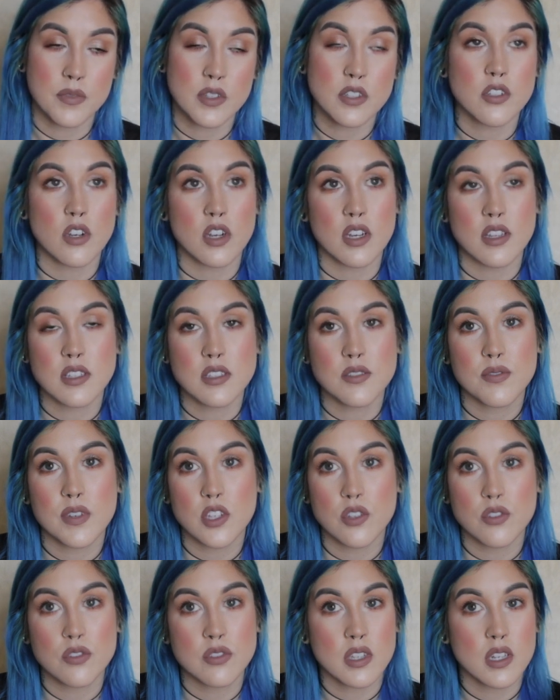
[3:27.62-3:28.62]
Sorry, this
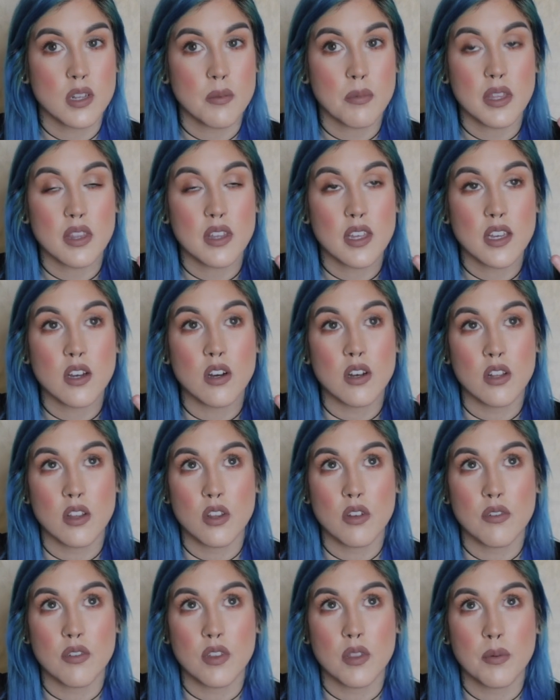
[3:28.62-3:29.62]
video is gonna be like
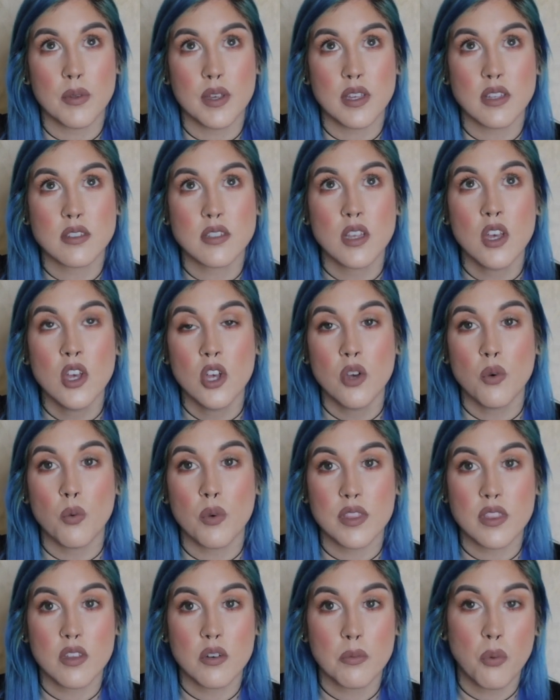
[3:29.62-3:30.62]
all over the place
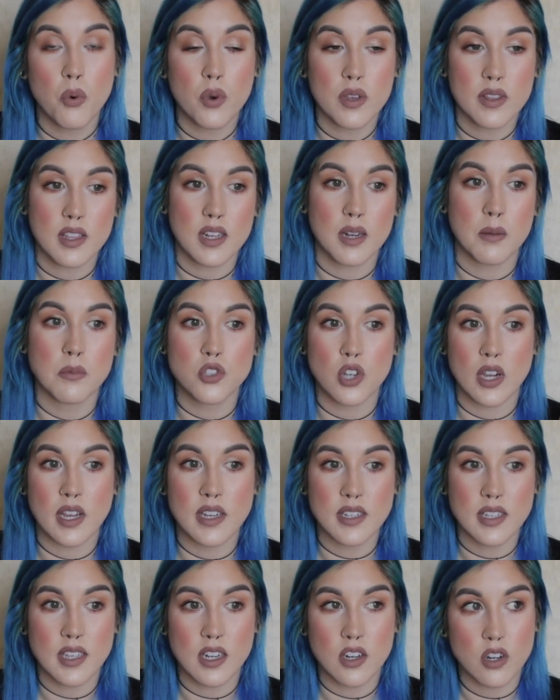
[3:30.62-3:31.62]
with the point that I'm
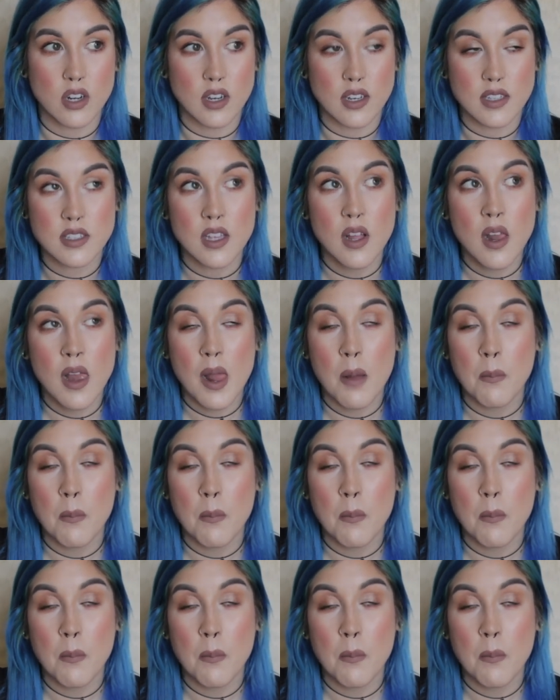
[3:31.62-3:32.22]
trying to get across.